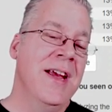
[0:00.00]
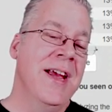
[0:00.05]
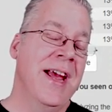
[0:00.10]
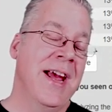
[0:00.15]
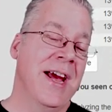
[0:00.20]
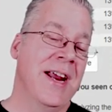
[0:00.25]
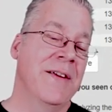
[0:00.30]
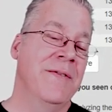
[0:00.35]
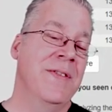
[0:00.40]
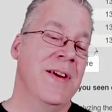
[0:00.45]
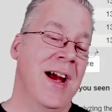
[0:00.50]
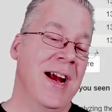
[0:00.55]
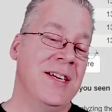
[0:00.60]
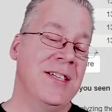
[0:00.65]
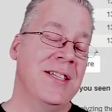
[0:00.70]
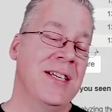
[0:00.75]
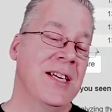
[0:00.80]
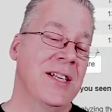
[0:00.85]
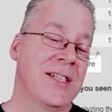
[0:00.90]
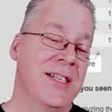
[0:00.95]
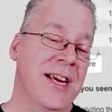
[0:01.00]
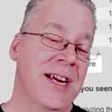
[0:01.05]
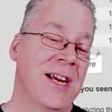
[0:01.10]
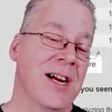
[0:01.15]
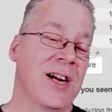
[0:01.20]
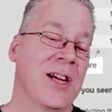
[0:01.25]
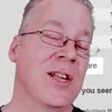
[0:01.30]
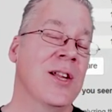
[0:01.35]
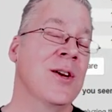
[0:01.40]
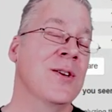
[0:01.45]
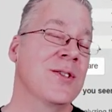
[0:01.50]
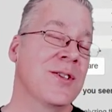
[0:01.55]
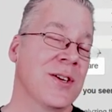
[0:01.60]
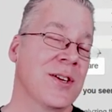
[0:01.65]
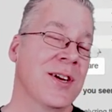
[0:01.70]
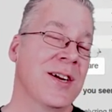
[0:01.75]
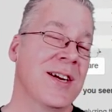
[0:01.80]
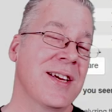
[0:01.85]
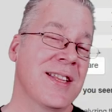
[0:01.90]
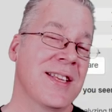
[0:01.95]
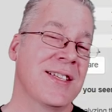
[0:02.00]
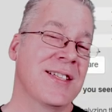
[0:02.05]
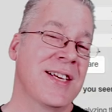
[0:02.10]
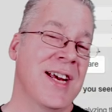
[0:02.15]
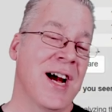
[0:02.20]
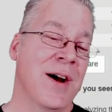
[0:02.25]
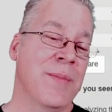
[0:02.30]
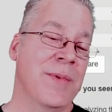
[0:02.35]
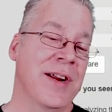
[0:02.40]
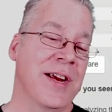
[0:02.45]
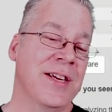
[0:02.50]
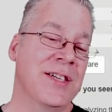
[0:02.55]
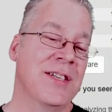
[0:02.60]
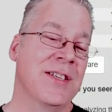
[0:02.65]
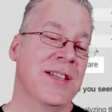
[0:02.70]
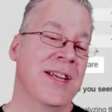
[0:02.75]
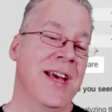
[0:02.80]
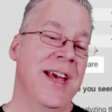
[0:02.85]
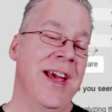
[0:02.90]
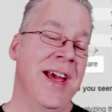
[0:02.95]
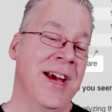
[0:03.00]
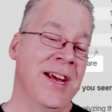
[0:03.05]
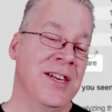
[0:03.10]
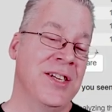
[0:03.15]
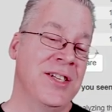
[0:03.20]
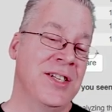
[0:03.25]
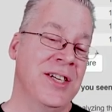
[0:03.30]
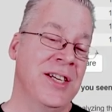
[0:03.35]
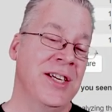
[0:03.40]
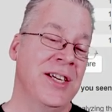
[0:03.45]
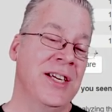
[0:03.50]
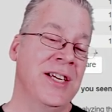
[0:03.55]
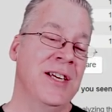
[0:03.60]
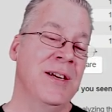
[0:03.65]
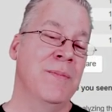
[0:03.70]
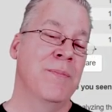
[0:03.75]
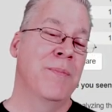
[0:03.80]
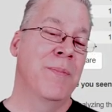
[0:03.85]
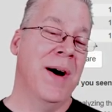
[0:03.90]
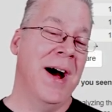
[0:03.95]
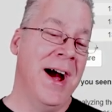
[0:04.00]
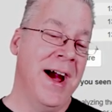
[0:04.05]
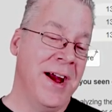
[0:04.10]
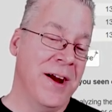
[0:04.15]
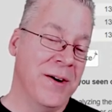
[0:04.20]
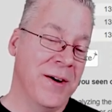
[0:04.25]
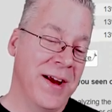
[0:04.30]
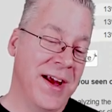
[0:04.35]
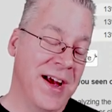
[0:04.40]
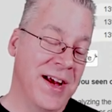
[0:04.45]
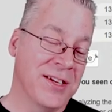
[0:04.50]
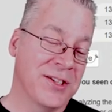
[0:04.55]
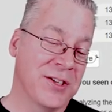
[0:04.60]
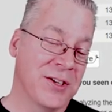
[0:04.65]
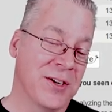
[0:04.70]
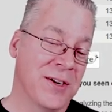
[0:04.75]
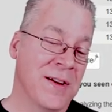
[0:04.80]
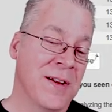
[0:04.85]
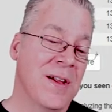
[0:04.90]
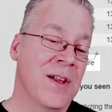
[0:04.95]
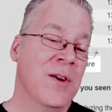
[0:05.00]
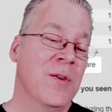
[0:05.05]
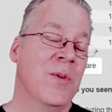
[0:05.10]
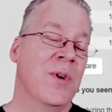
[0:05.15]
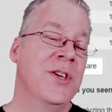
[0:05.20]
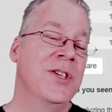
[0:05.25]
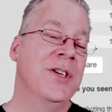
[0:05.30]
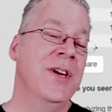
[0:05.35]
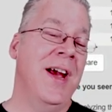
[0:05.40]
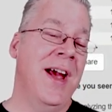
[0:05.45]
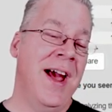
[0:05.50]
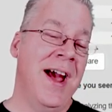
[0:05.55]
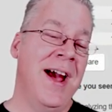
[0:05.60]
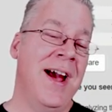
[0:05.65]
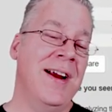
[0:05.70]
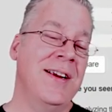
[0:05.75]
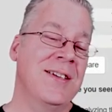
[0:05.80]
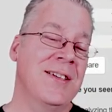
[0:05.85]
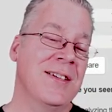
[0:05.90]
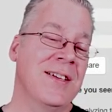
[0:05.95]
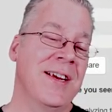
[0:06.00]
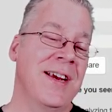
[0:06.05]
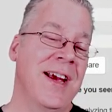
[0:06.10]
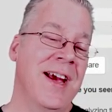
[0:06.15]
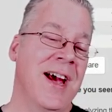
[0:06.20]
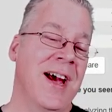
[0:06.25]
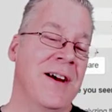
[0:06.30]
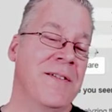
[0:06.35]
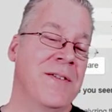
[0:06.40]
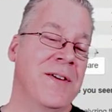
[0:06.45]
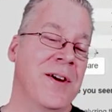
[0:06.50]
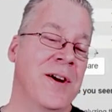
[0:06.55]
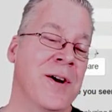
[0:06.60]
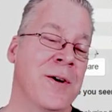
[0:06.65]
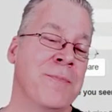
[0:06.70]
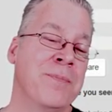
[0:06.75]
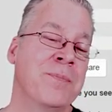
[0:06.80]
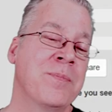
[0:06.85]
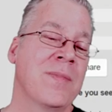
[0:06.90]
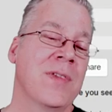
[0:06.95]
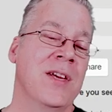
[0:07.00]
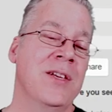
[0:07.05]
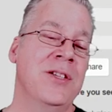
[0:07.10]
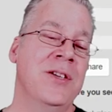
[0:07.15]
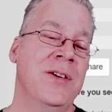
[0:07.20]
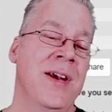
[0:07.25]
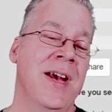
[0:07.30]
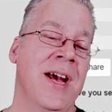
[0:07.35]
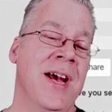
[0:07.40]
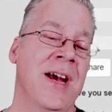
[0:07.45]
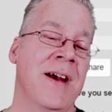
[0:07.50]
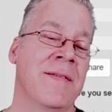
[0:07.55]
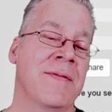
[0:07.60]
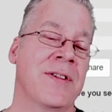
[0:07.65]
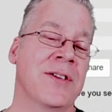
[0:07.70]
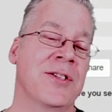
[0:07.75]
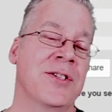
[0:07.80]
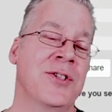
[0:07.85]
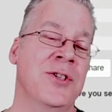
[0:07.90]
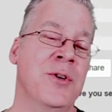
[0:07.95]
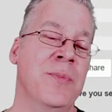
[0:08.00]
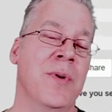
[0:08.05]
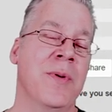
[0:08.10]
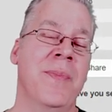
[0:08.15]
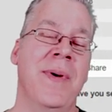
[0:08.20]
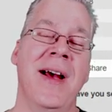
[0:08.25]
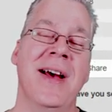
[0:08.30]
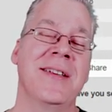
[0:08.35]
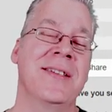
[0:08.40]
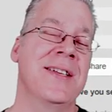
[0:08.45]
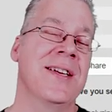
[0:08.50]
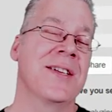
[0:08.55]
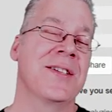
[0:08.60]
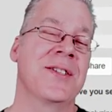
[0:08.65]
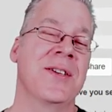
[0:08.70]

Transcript: And if you actually take a closer look at this combination, the enchi biohazard, what you actually have here is you have the super pastel.